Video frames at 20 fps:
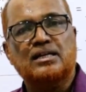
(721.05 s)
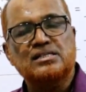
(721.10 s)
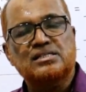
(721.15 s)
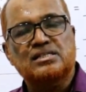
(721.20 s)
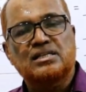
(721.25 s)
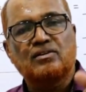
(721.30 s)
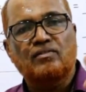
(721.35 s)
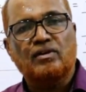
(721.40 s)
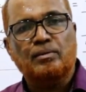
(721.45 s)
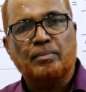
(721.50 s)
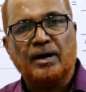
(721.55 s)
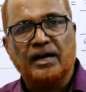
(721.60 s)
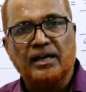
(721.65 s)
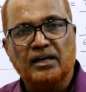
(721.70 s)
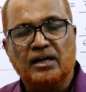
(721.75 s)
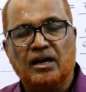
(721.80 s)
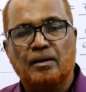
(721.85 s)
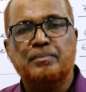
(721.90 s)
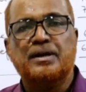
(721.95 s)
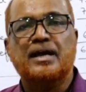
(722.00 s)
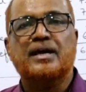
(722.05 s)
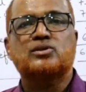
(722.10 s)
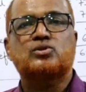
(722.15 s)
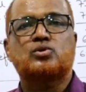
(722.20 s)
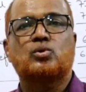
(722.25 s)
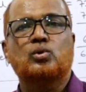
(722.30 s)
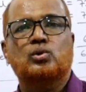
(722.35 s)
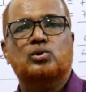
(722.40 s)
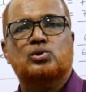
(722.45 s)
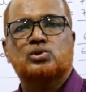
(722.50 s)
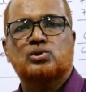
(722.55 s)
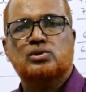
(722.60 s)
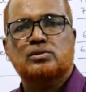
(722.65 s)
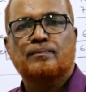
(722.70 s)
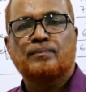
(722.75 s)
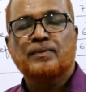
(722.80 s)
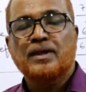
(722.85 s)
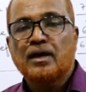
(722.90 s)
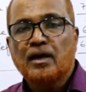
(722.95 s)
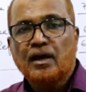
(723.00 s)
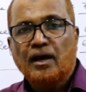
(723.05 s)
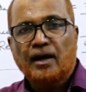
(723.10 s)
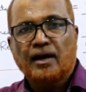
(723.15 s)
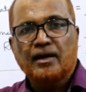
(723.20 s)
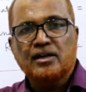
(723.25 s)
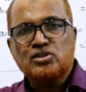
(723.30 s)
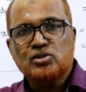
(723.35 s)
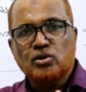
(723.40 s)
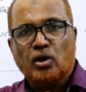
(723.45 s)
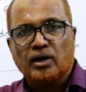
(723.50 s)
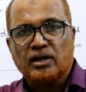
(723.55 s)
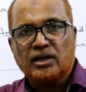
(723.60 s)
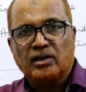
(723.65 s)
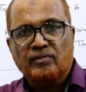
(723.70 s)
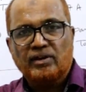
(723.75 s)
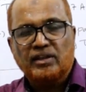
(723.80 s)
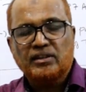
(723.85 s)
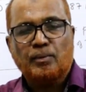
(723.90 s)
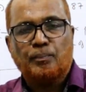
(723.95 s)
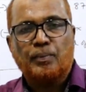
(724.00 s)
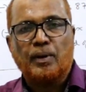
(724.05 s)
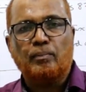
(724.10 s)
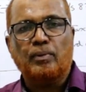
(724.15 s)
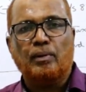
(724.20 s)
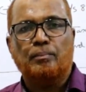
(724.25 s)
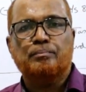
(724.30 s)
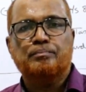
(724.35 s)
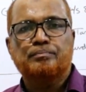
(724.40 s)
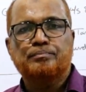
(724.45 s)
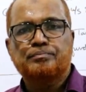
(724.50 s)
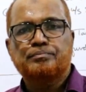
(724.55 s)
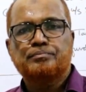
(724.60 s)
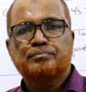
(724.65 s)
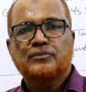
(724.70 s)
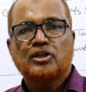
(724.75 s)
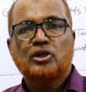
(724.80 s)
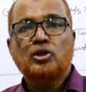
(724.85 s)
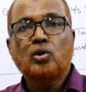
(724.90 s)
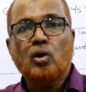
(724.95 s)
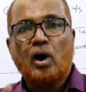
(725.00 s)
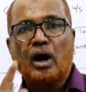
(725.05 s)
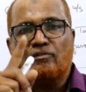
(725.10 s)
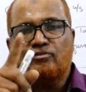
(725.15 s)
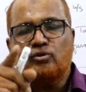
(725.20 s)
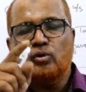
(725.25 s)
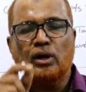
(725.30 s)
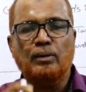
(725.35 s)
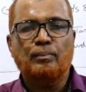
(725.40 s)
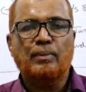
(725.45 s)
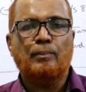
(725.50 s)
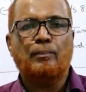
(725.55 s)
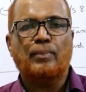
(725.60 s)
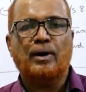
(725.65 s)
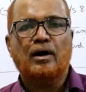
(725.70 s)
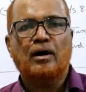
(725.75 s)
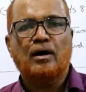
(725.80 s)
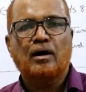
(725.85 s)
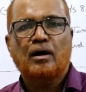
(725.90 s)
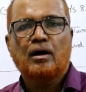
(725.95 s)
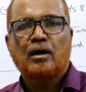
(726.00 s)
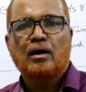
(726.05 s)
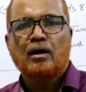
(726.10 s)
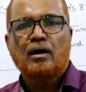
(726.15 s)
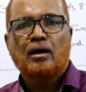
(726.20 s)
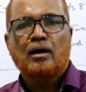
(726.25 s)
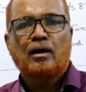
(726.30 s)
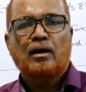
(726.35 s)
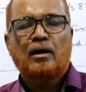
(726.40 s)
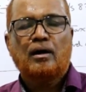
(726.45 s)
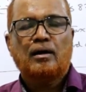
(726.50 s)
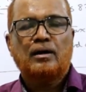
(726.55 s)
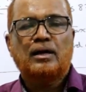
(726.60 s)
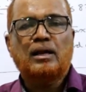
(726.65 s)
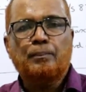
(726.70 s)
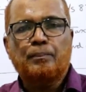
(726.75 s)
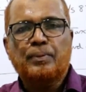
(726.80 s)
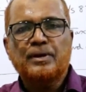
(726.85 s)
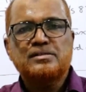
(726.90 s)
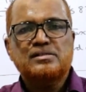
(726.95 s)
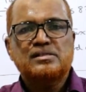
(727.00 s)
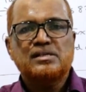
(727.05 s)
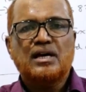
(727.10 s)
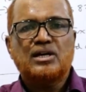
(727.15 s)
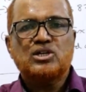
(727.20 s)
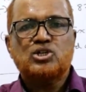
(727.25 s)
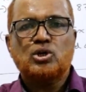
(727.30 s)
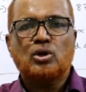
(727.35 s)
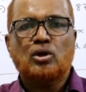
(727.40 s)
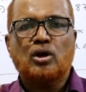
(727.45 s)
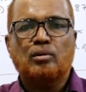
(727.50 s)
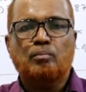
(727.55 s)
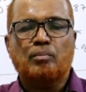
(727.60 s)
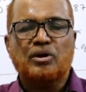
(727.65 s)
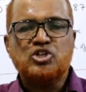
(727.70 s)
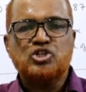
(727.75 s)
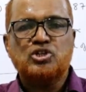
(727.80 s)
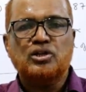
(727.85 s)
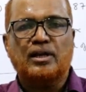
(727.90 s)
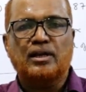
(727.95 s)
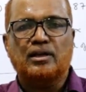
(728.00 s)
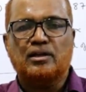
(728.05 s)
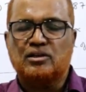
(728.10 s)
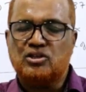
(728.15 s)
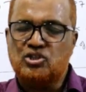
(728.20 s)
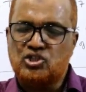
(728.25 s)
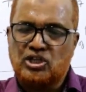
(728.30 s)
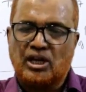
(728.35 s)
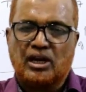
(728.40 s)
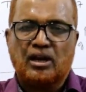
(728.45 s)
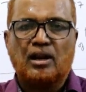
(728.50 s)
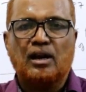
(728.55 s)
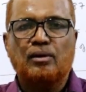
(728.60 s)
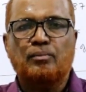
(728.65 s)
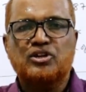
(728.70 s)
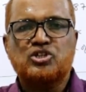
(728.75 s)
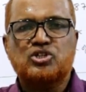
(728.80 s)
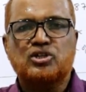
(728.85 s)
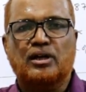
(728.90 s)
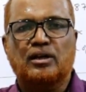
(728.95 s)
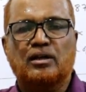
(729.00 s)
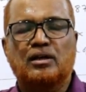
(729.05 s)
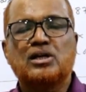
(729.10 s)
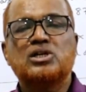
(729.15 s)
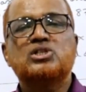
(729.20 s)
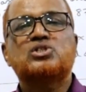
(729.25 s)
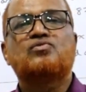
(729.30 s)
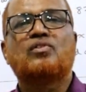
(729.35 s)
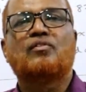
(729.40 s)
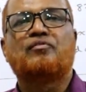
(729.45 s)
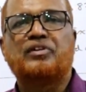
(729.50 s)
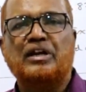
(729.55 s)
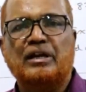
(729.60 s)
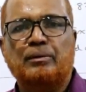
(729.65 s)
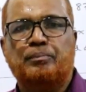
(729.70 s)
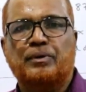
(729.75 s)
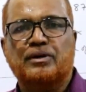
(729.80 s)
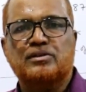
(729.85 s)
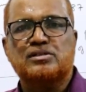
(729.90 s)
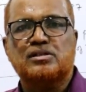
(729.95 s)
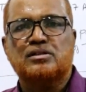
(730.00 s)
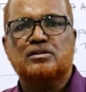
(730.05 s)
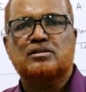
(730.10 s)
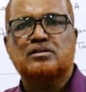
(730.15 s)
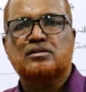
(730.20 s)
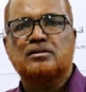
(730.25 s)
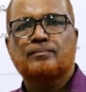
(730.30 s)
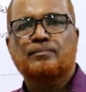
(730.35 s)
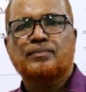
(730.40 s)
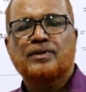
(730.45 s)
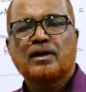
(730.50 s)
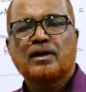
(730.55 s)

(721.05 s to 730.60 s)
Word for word: that is given by income tax rules. It is not given in the problem. You have to remember. Depreciation on machinery, general machinery is 15%.